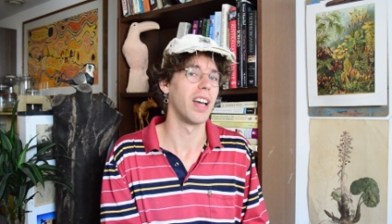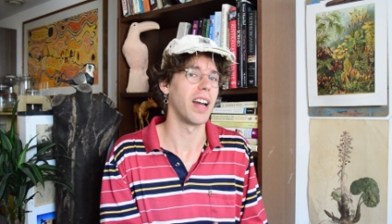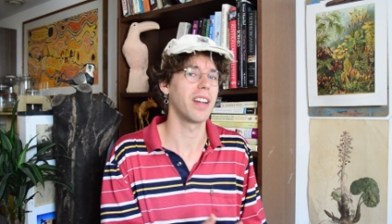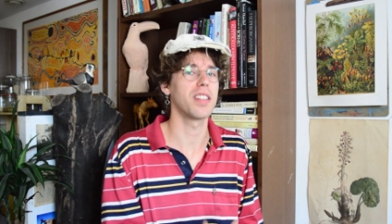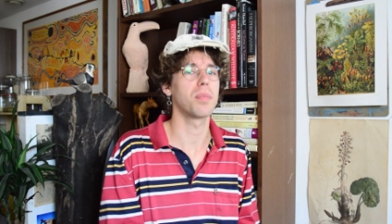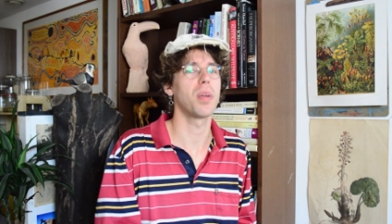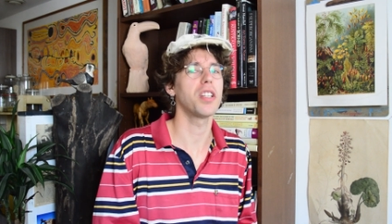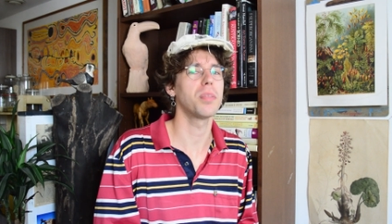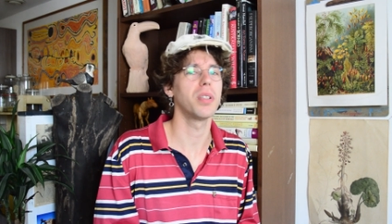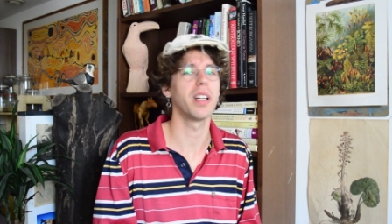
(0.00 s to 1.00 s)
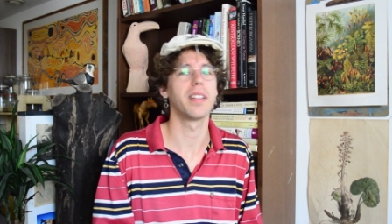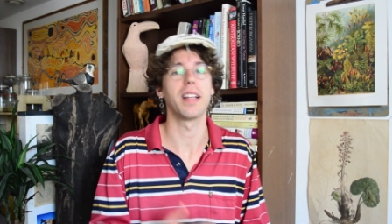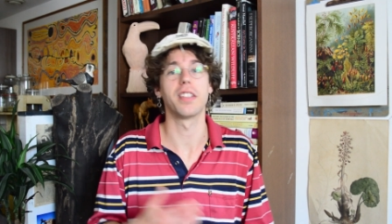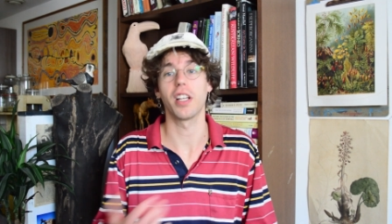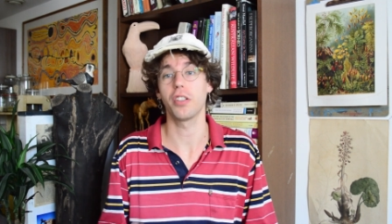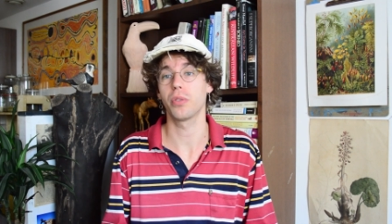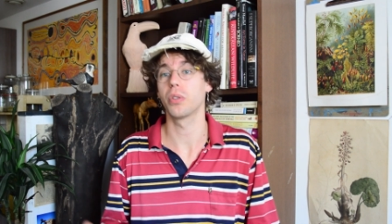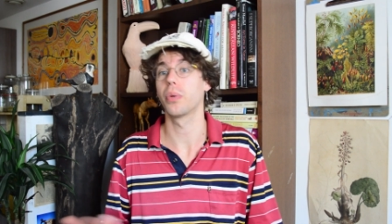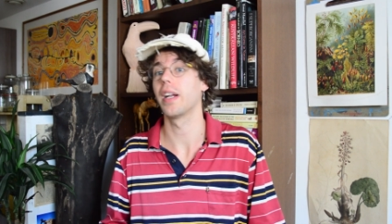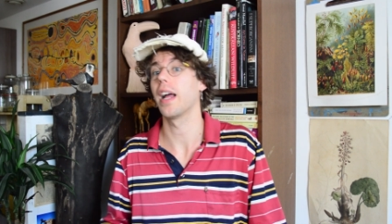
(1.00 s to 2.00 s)
and it is plausible that the ancestral
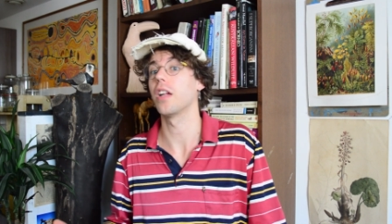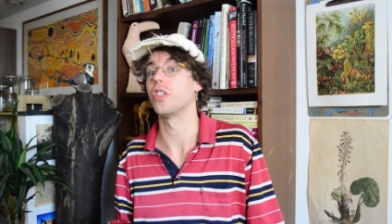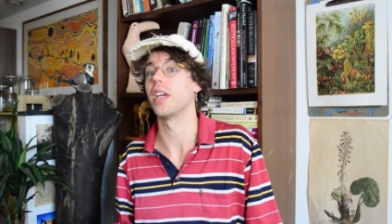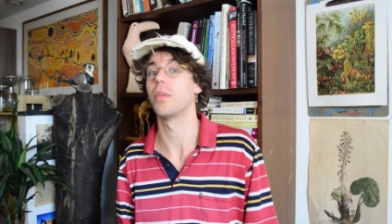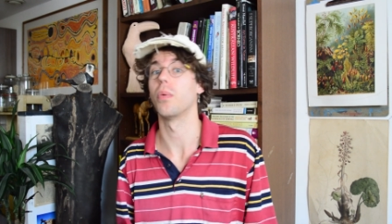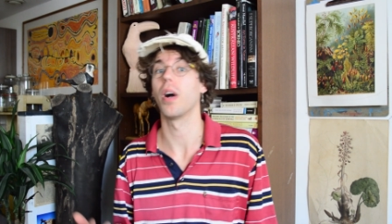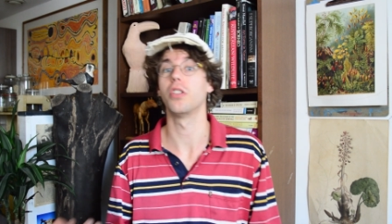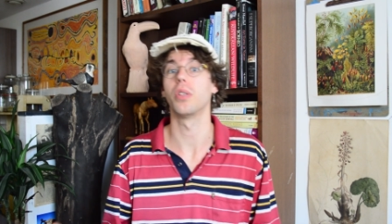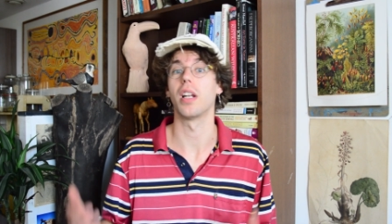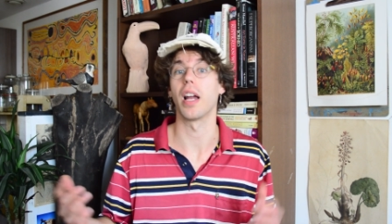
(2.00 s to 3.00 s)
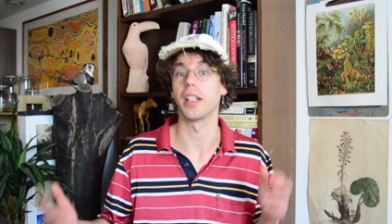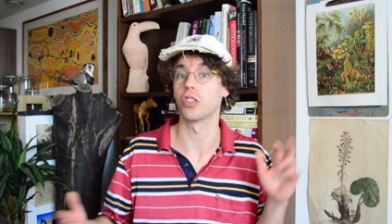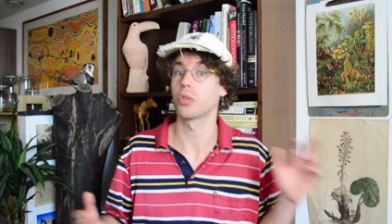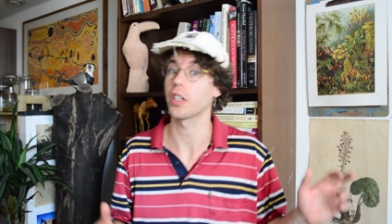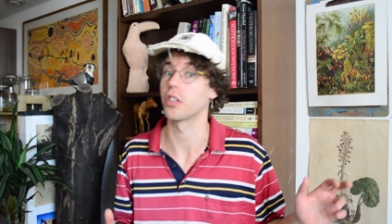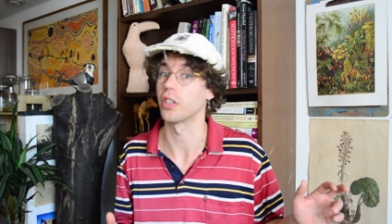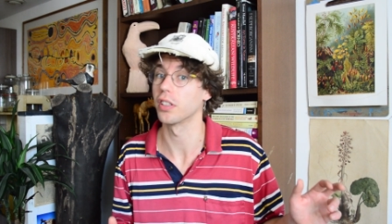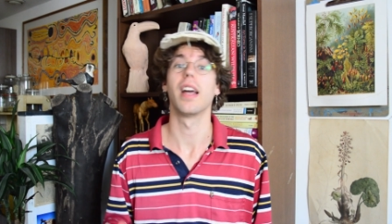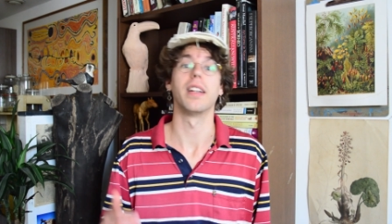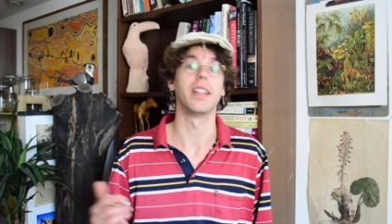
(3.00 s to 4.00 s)
green algae had rhizoid-like
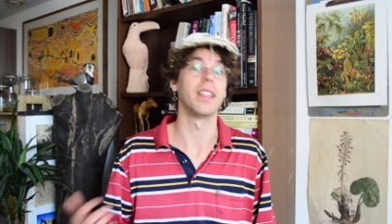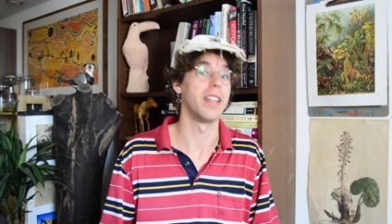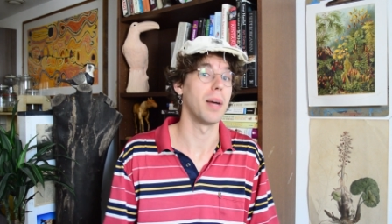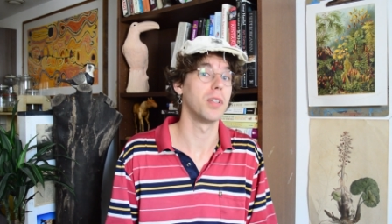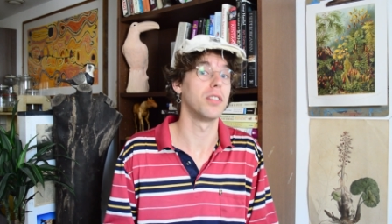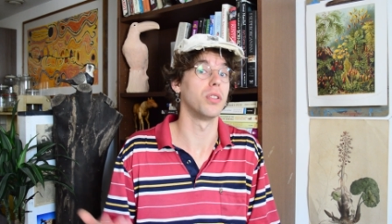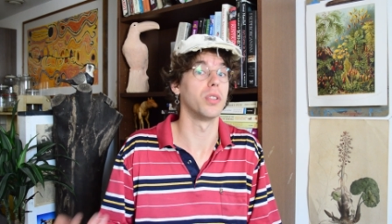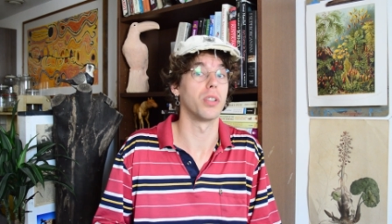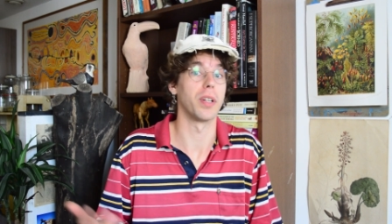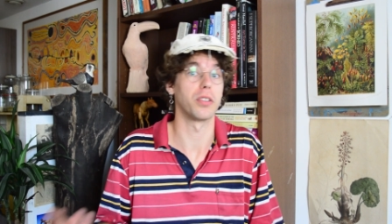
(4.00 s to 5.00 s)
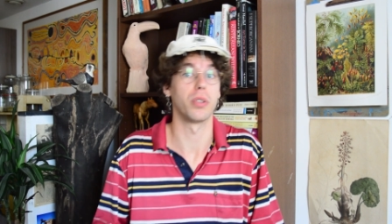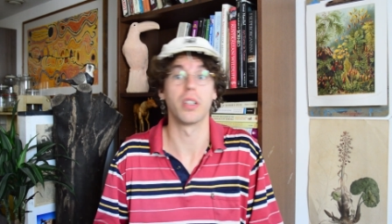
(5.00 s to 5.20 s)
structures that adapted to a terrestrial